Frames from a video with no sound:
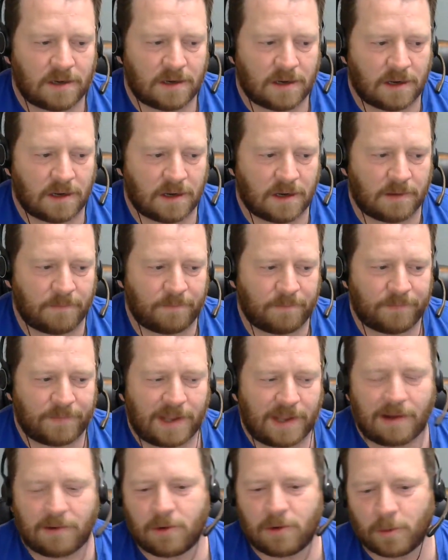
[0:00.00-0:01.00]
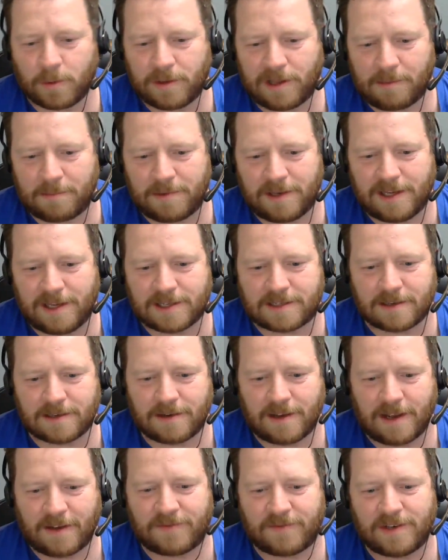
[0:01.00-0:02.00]
how cool would that be? He gets
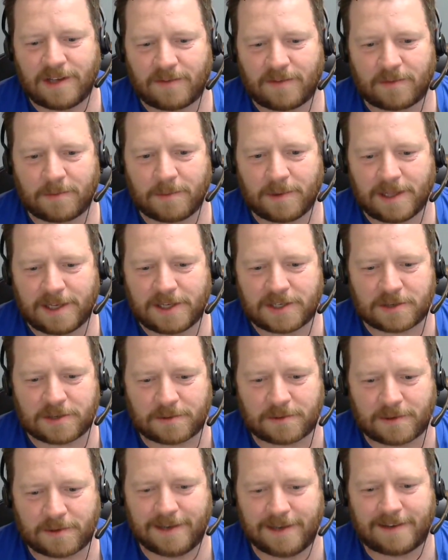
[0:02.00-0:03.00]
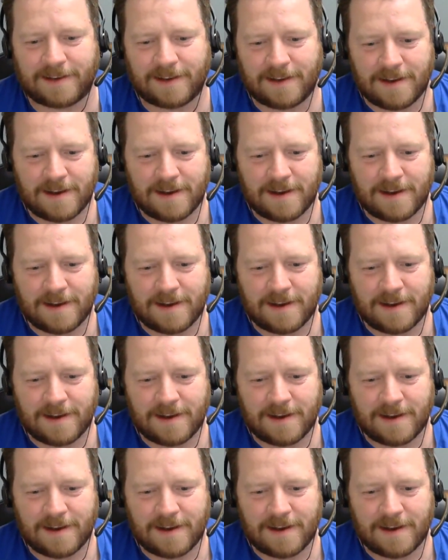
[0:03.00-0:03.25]
a FTF in Malaysia, right?